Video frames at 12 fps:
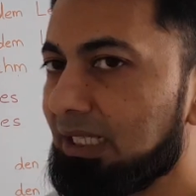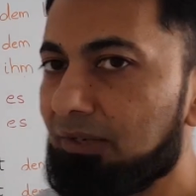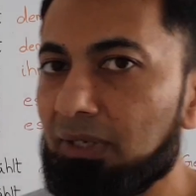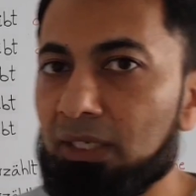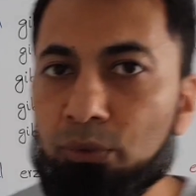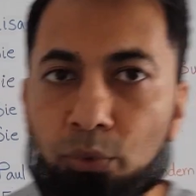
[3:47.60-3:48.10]

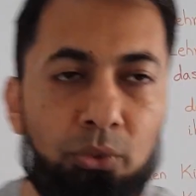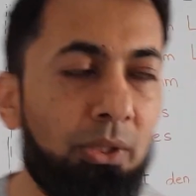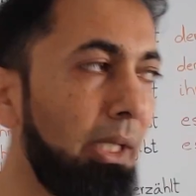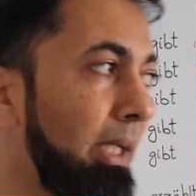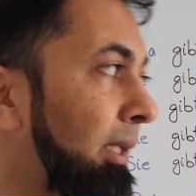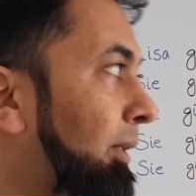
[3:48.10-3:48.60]
have a look
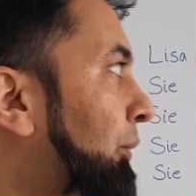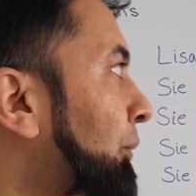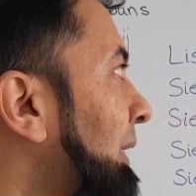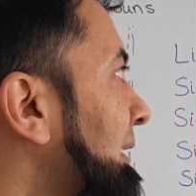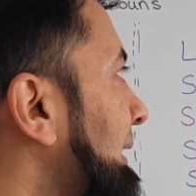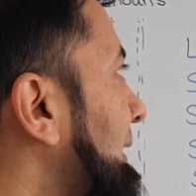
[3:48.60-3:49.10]
into
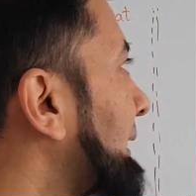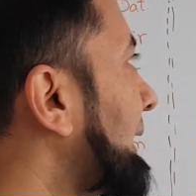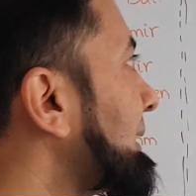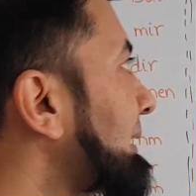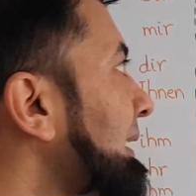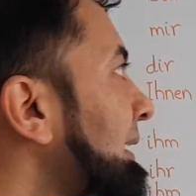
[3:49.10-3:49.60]
the
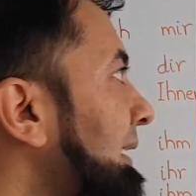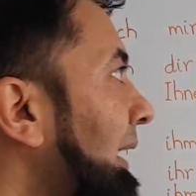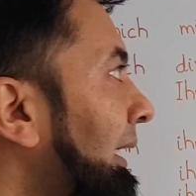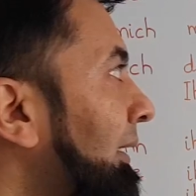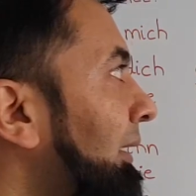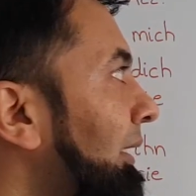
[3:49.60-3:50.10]
sentences,
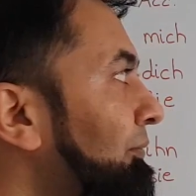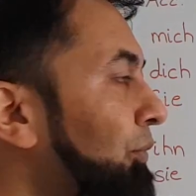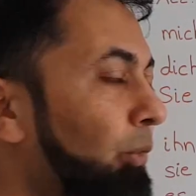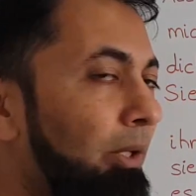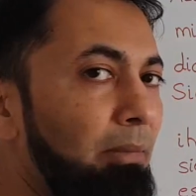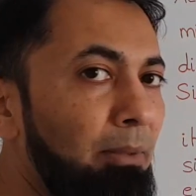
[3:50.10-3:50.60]
and if
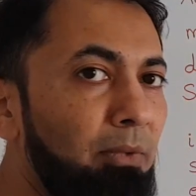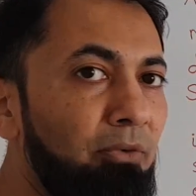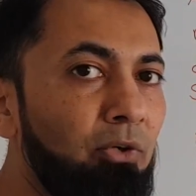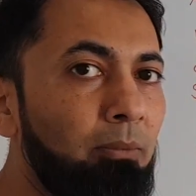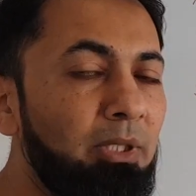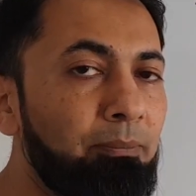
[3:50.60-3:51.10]
you
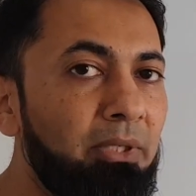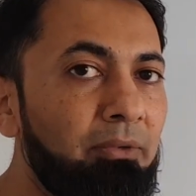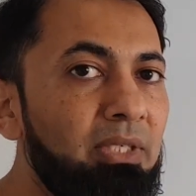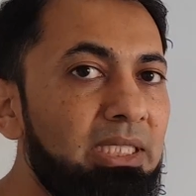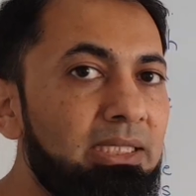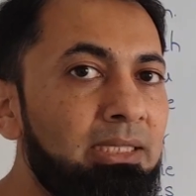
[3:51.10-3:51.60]
remember from the
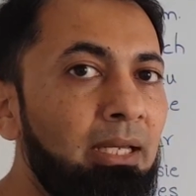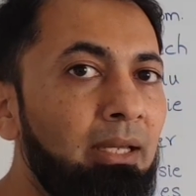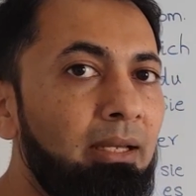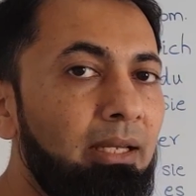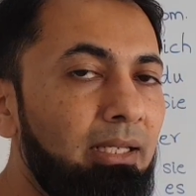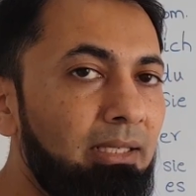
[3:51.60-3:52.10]
previous
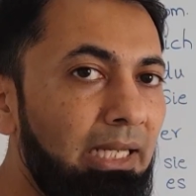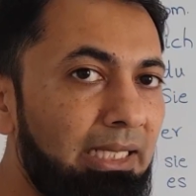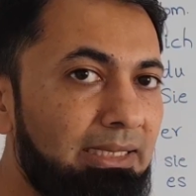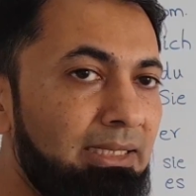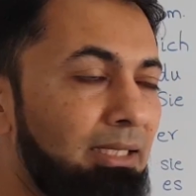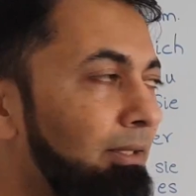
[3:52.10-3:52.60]

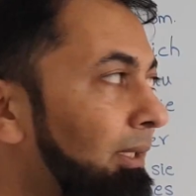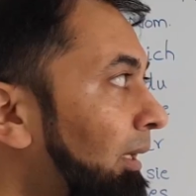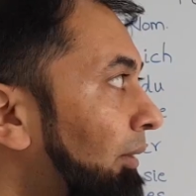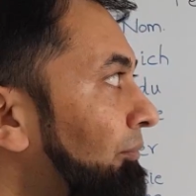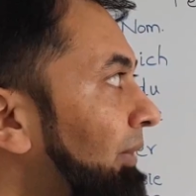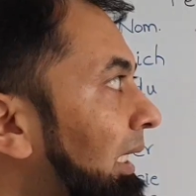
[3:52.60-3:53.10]
lesson,
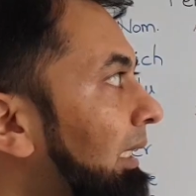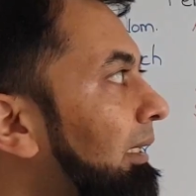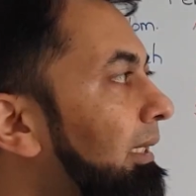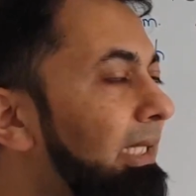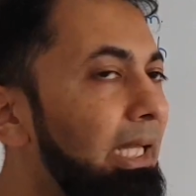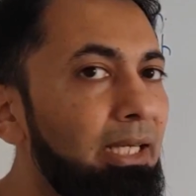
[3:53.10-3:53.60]
we
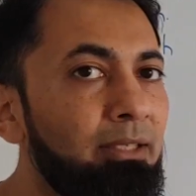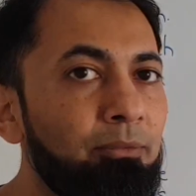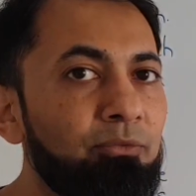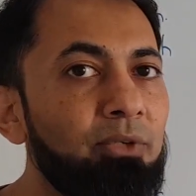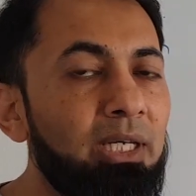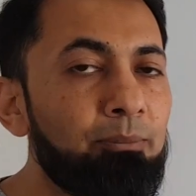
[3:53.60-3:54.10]
learned that
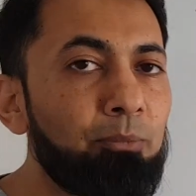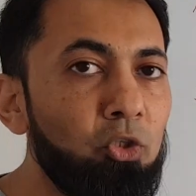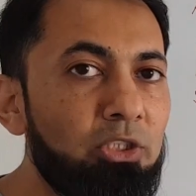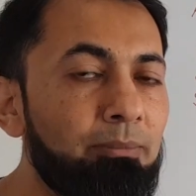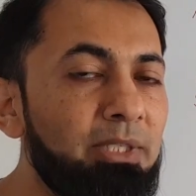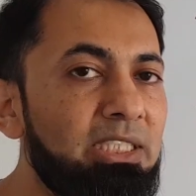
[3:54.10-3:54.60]
one
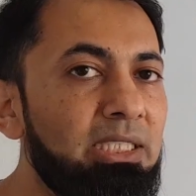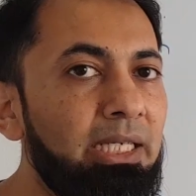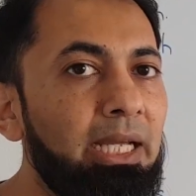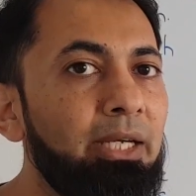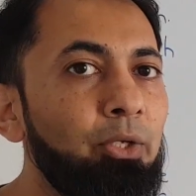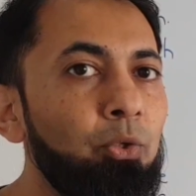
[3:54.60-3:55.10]
possible
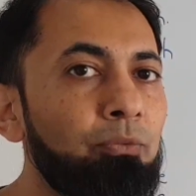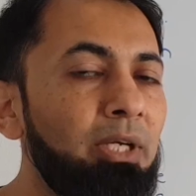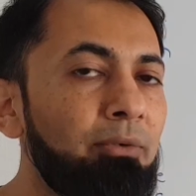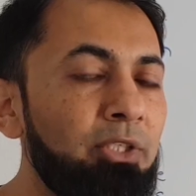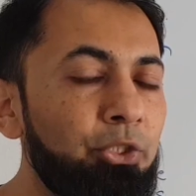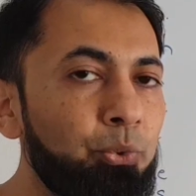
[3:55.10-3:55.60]
scenario
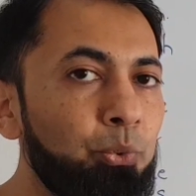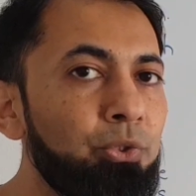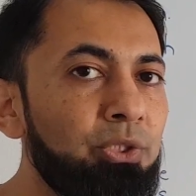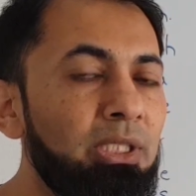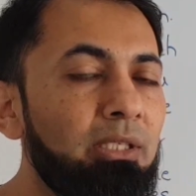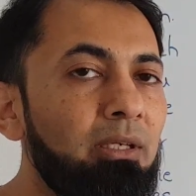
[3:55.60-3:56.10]
where we
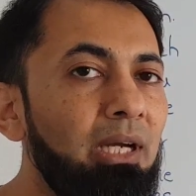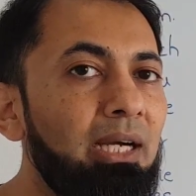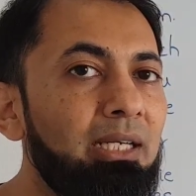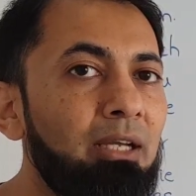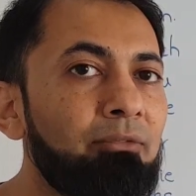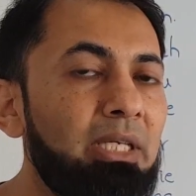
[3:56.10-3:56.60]
use
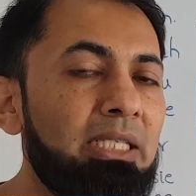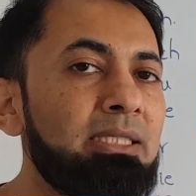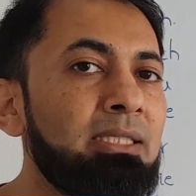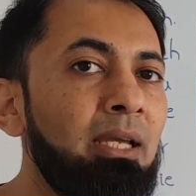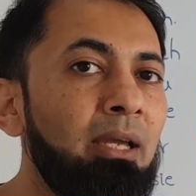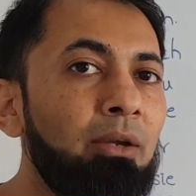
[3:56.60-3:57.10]
dative
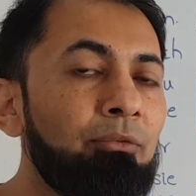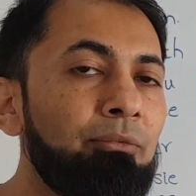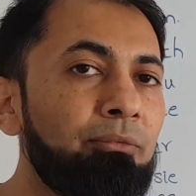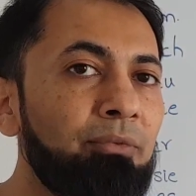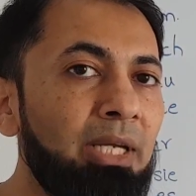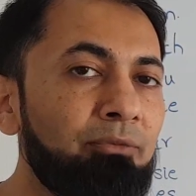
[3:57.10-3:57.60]
is
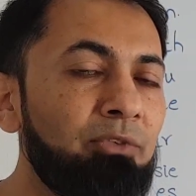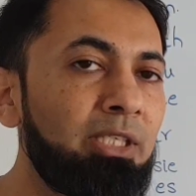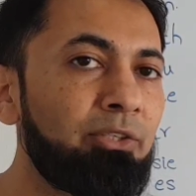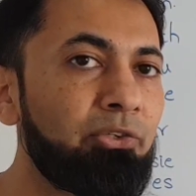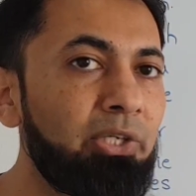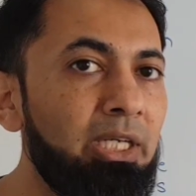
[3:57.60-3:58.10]
when
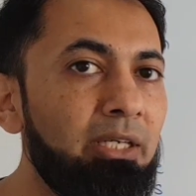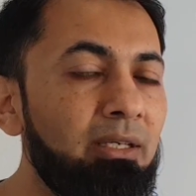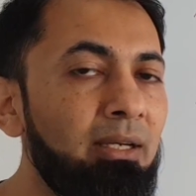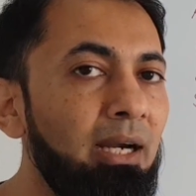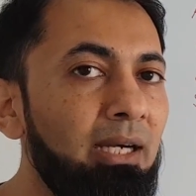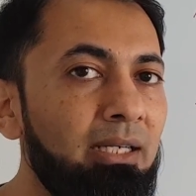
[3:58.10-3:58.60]
we
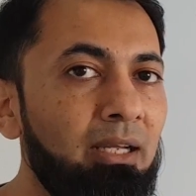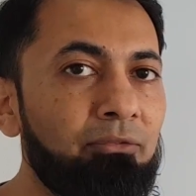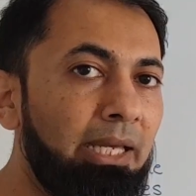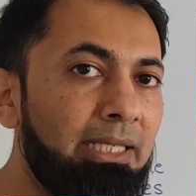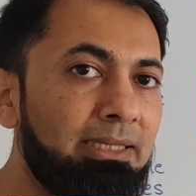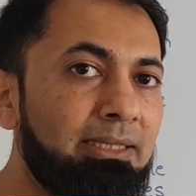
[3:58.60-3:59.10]
treat dative
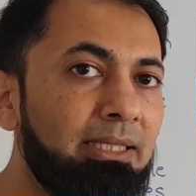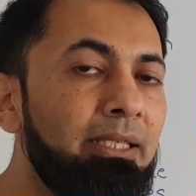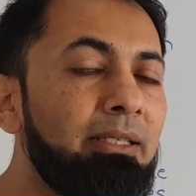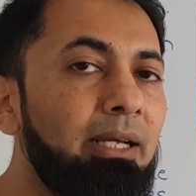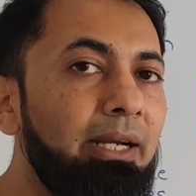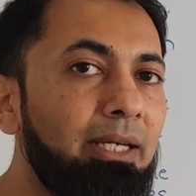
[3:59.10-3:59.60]
as
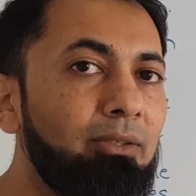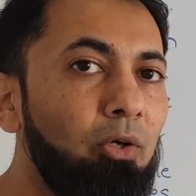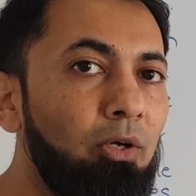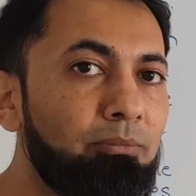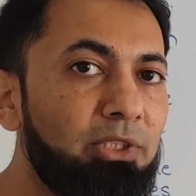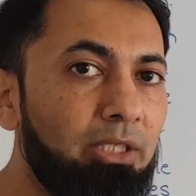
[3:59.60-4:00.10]
indirect
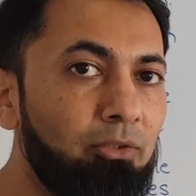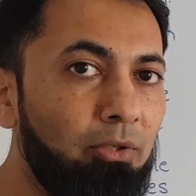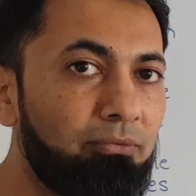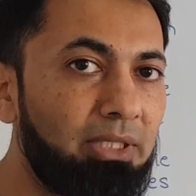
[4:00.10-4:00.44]
object of